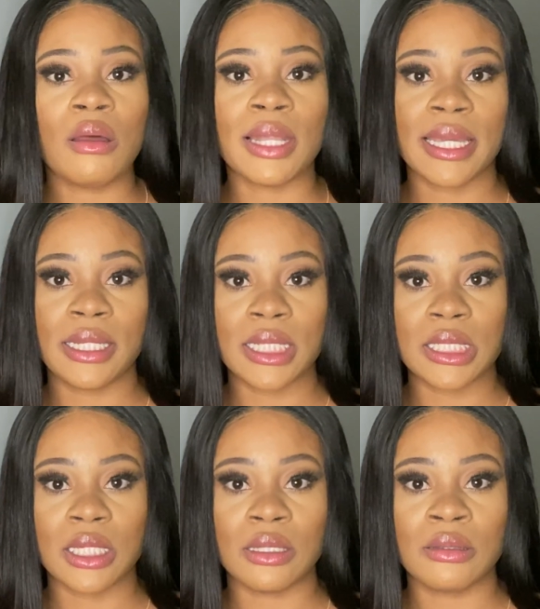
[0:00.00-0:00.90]

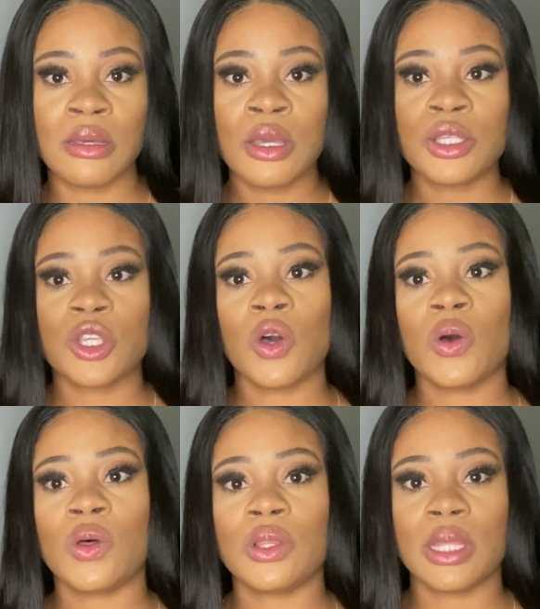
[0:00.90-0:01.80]
dating.
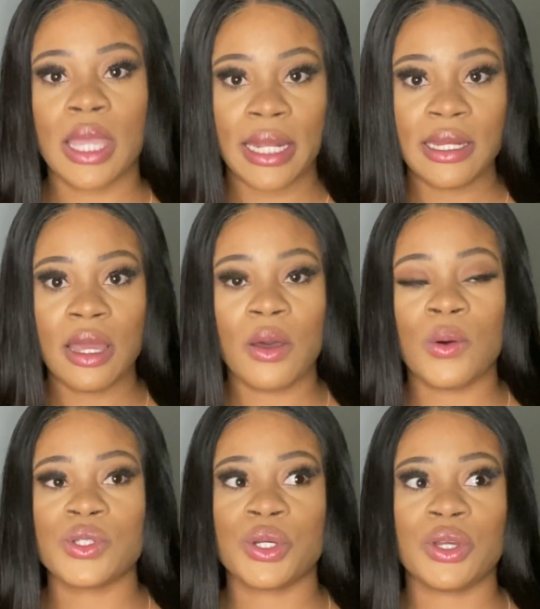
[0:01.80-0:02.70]
So the Canadian
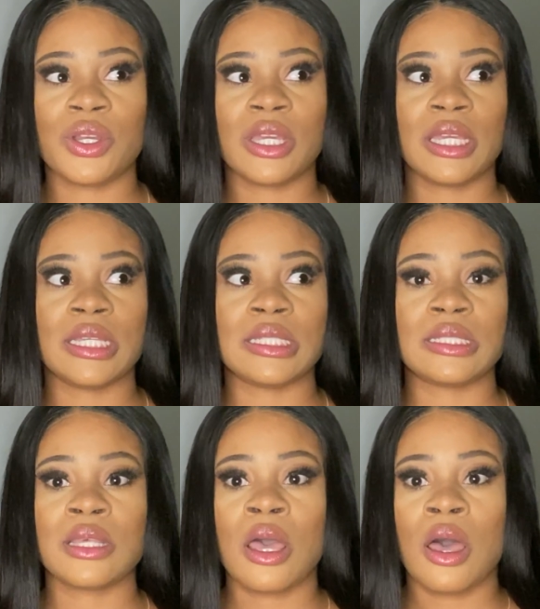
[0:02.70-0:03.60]
culture
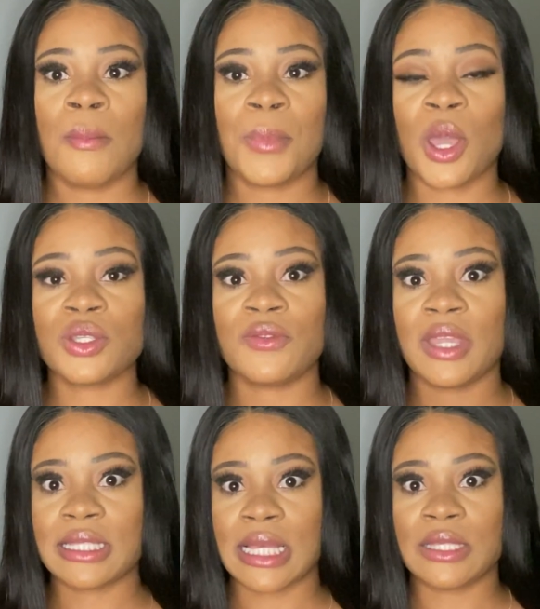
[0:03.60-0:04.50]
is, because of the
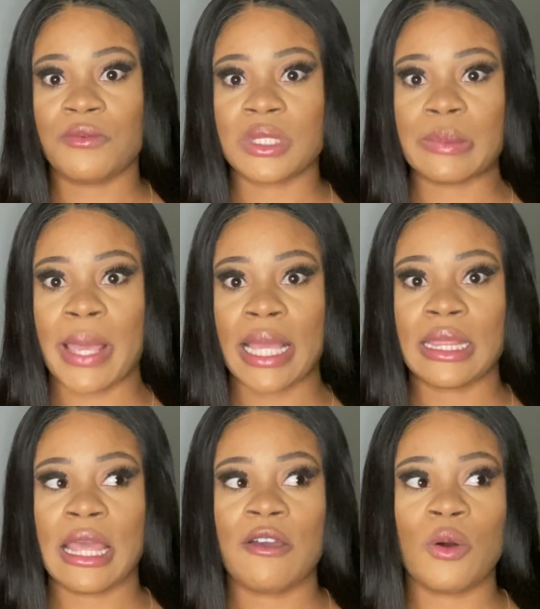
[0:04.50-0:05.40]
excessive
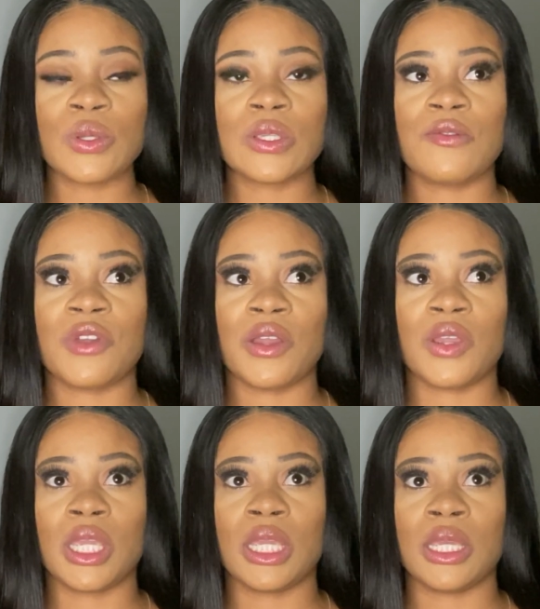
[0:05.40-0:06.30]
respect, they are also
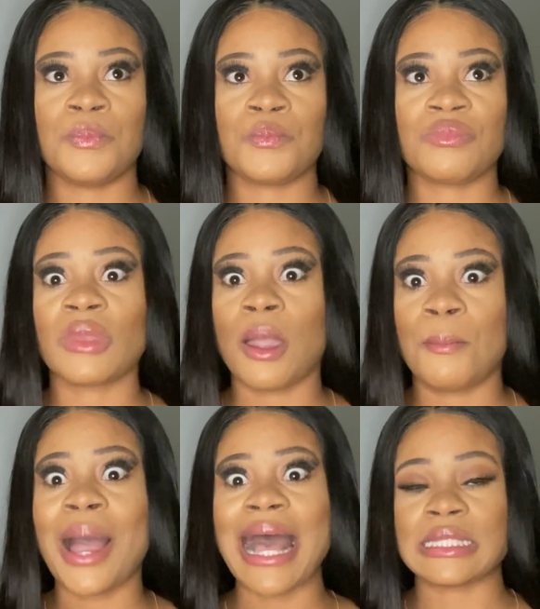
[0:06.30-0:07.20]
very
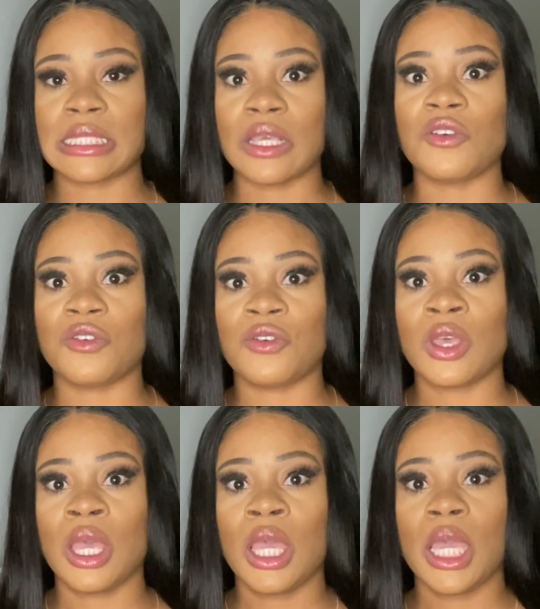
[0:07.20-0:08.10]
passive
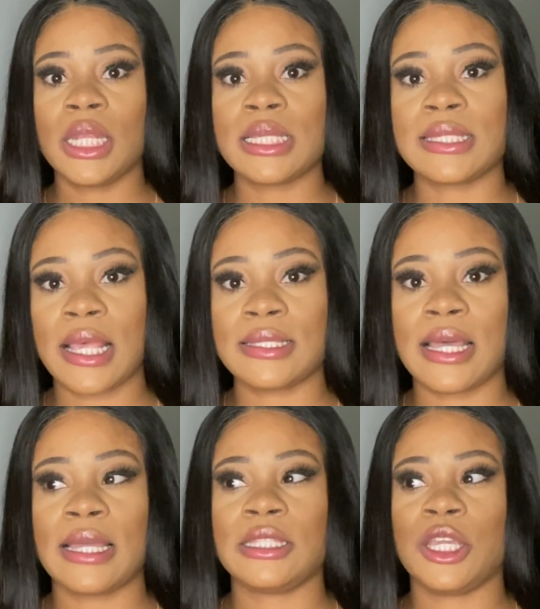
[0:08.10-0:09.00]
in the sense
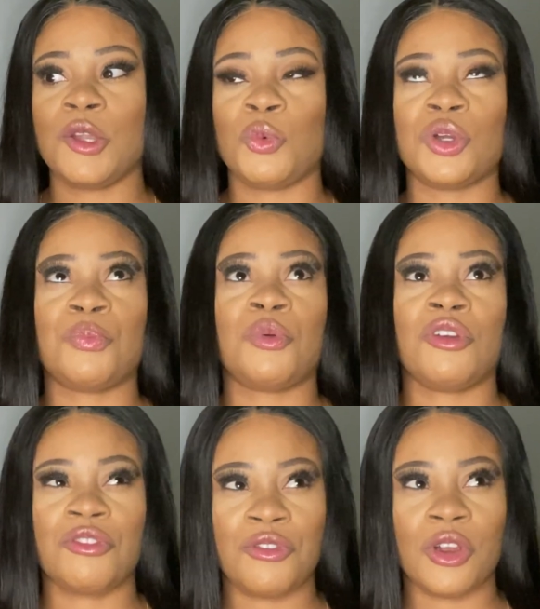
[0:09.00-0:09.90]
that they would
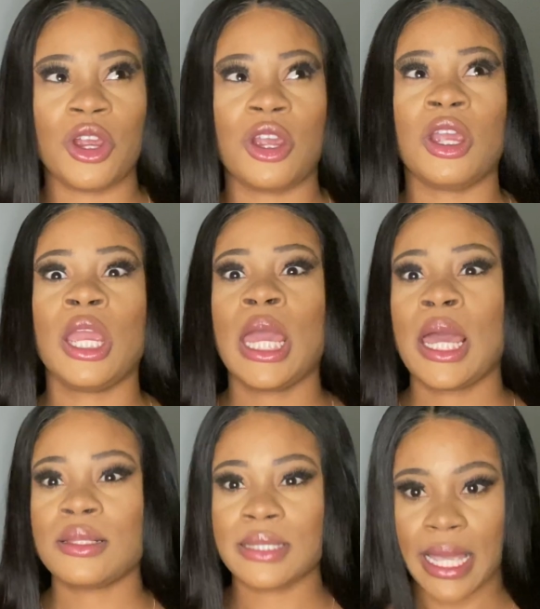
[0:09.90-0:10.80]
prefer
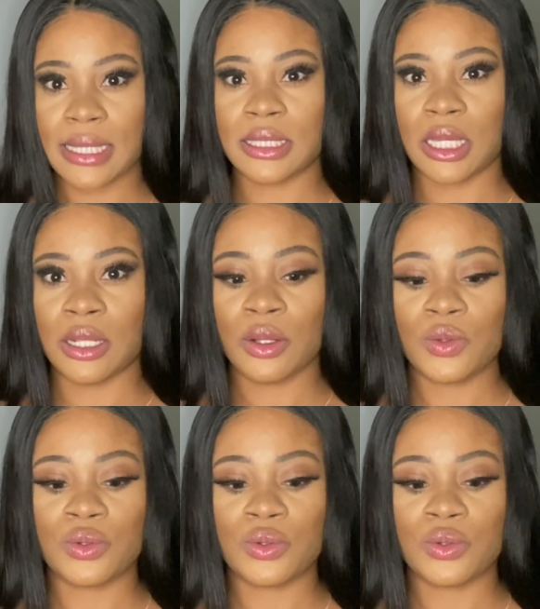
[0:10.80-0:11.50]
texting to